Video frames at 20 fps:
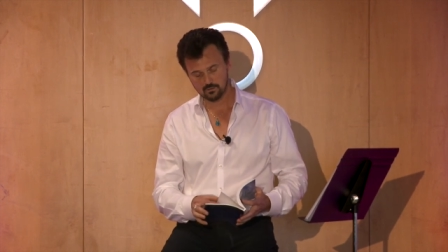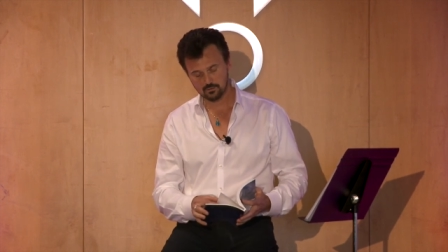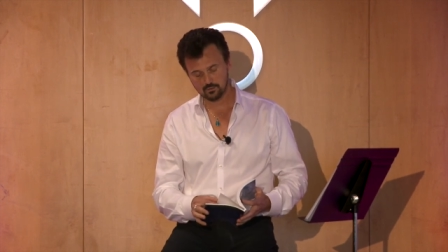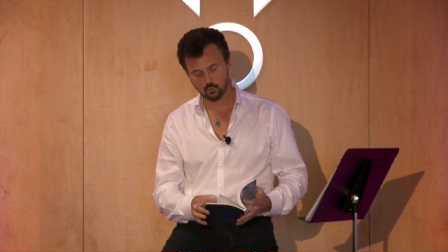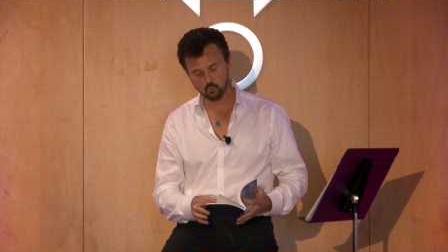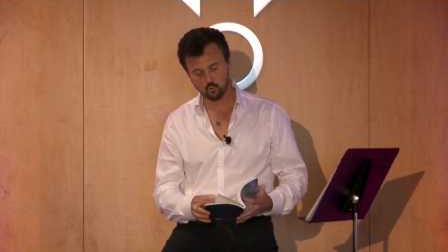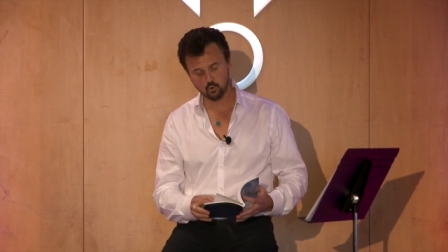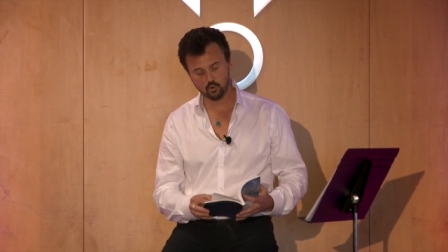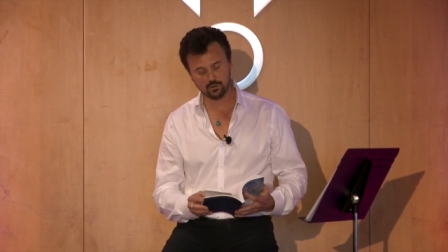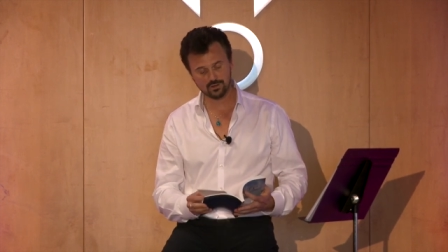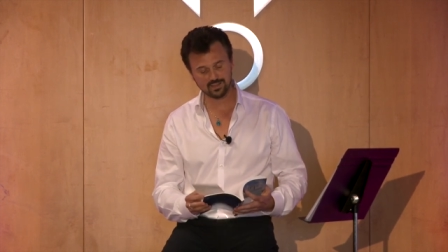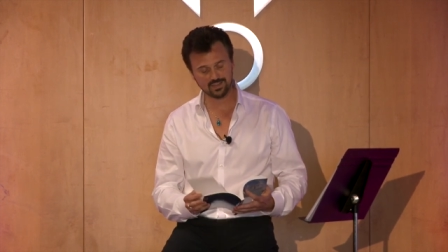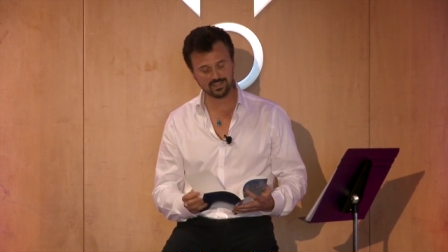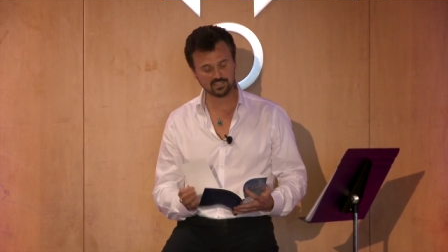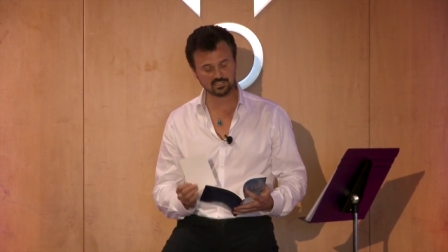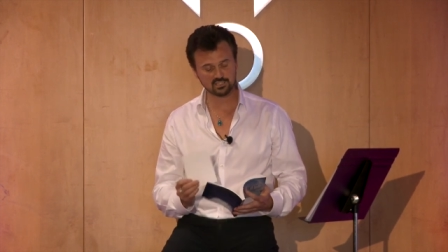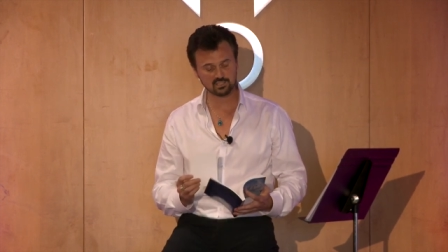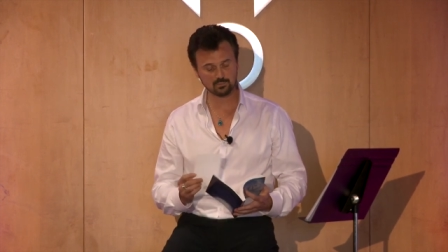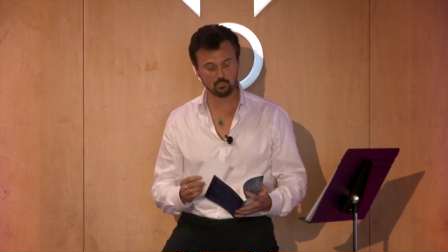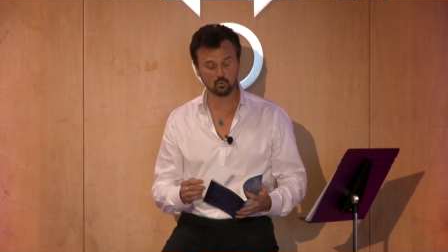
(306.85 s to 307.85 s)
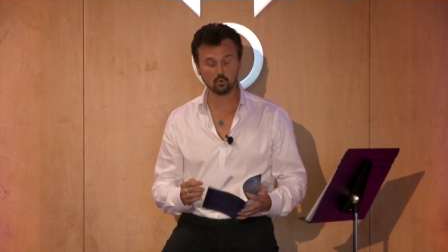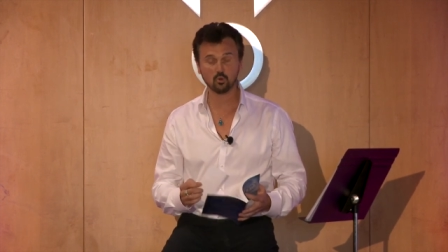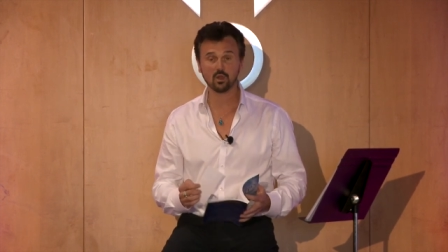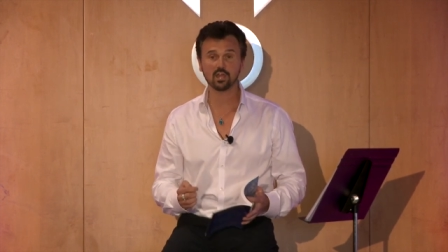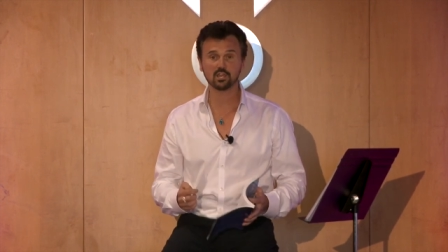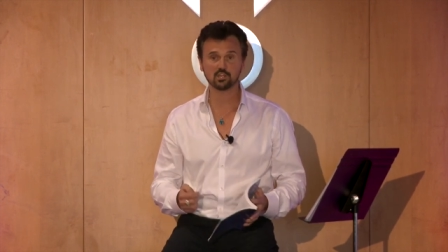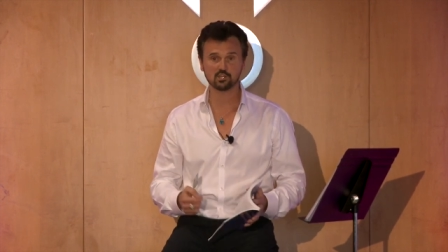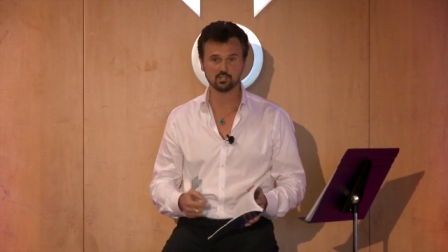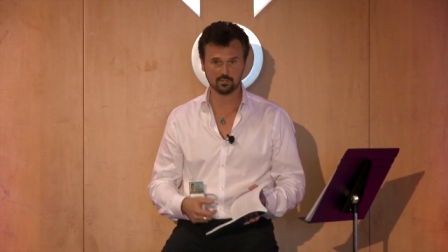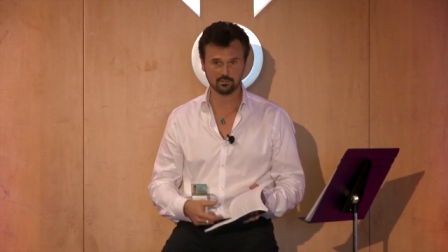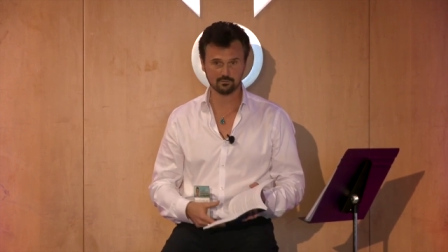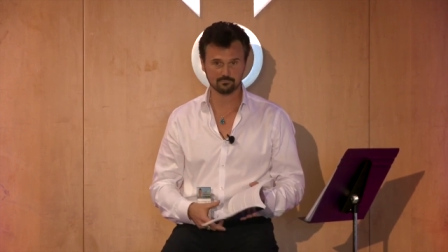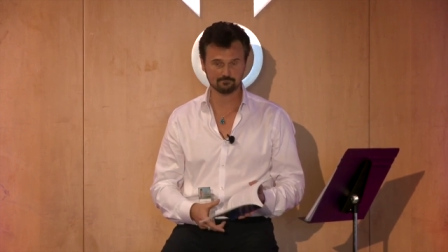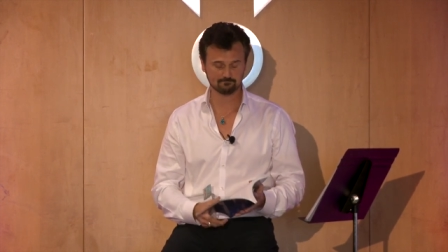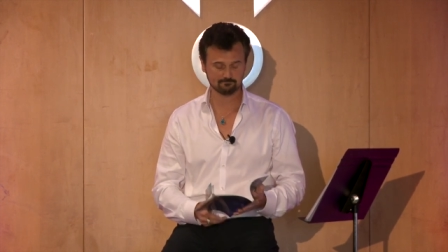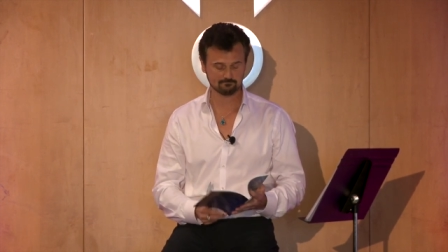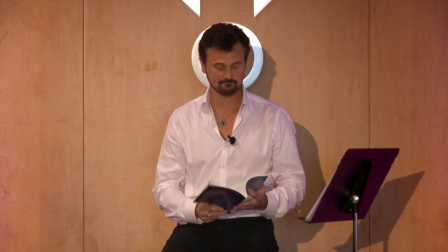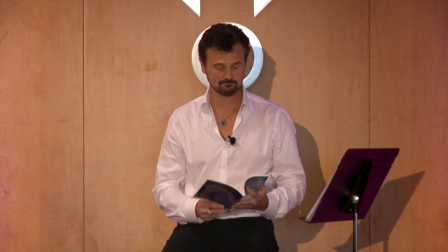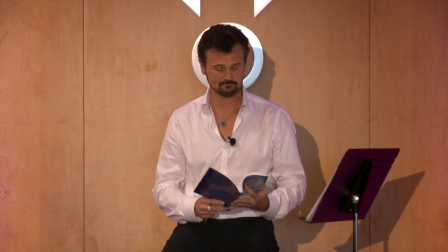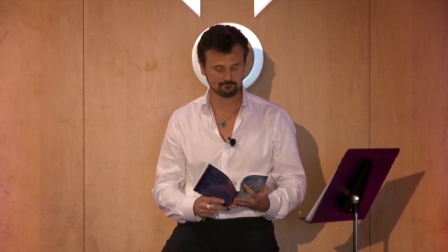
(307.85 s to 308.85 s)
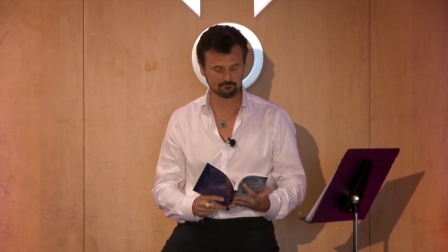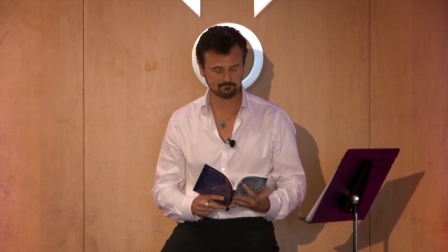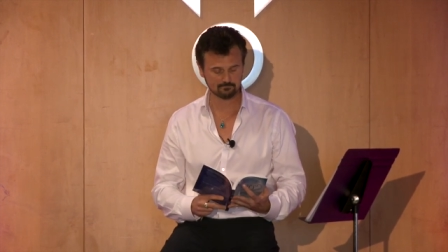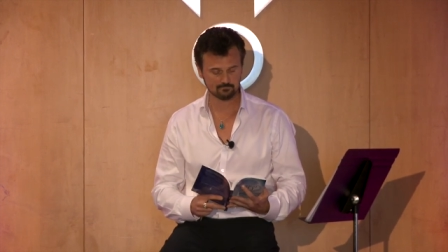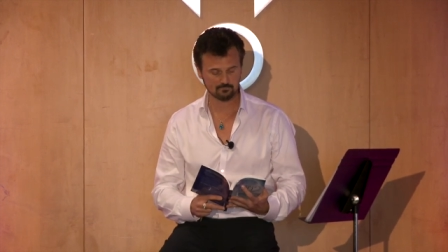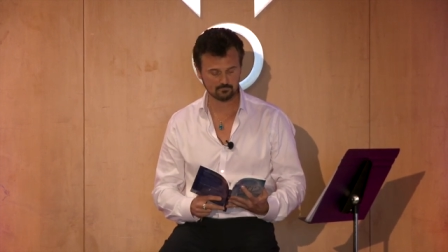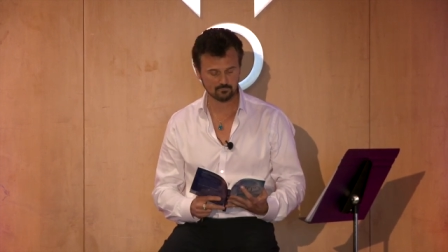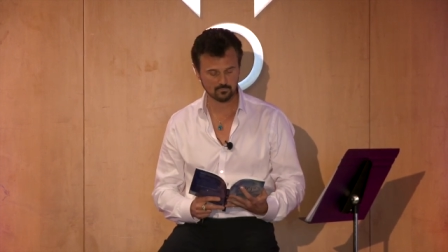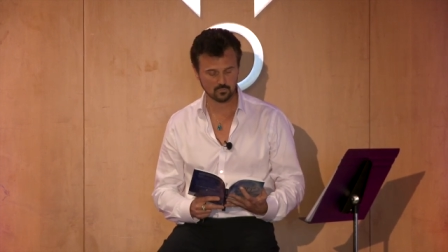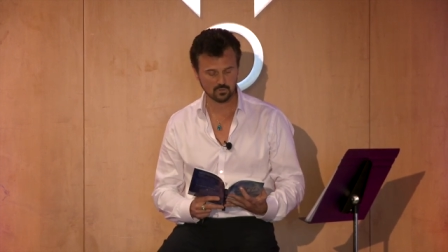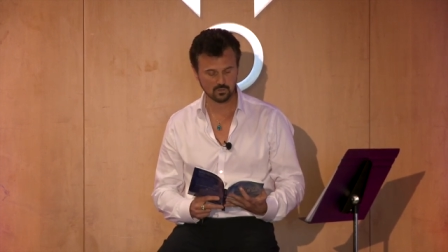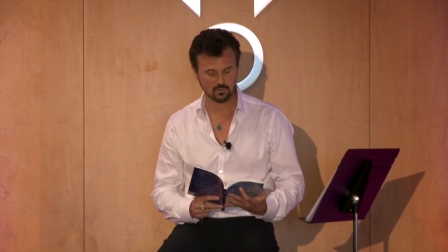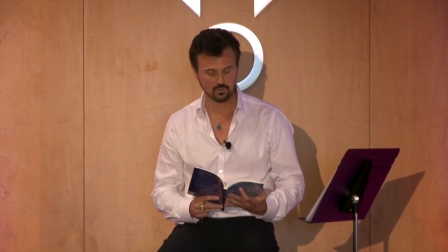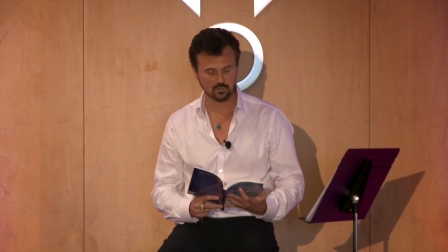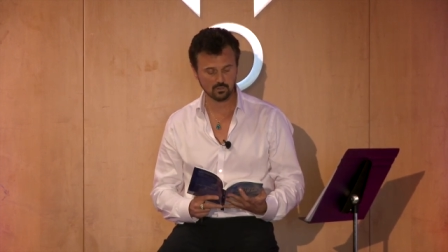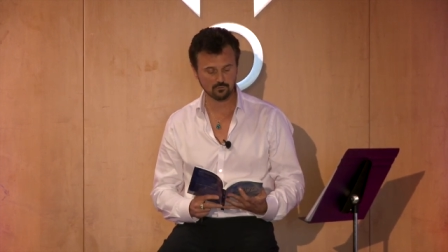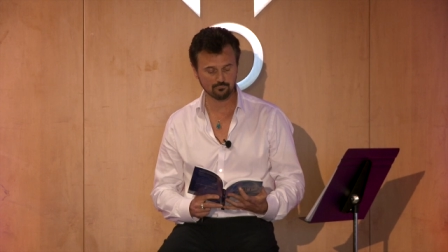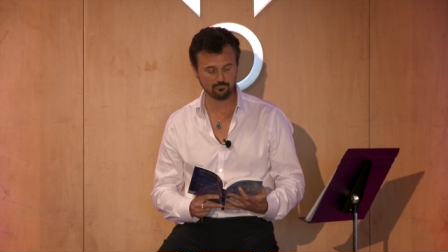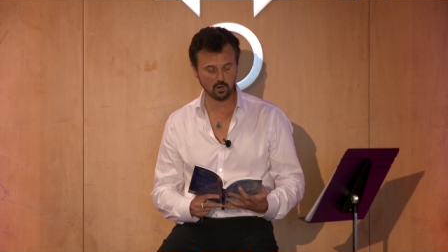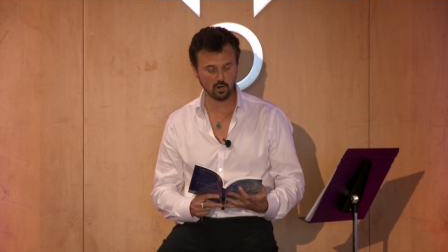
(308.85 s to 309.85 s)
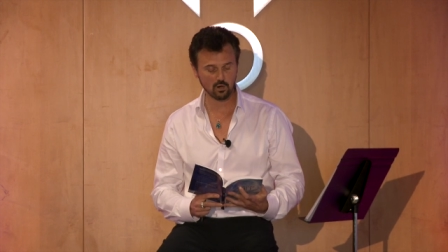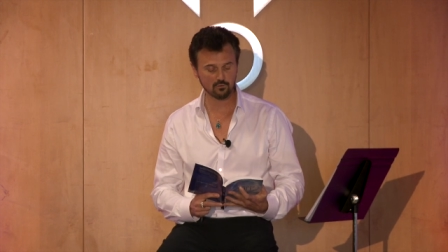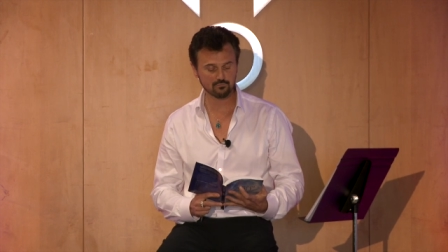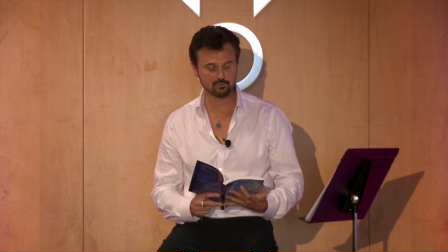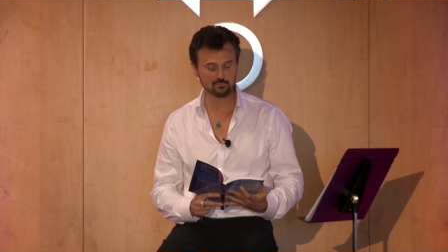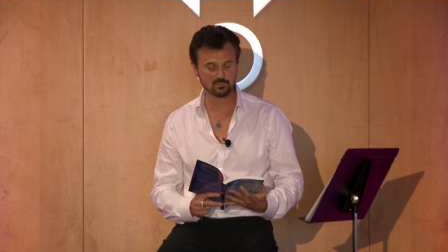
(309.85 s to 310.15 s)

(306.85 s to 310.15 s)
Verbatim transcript: The word inspiration evolved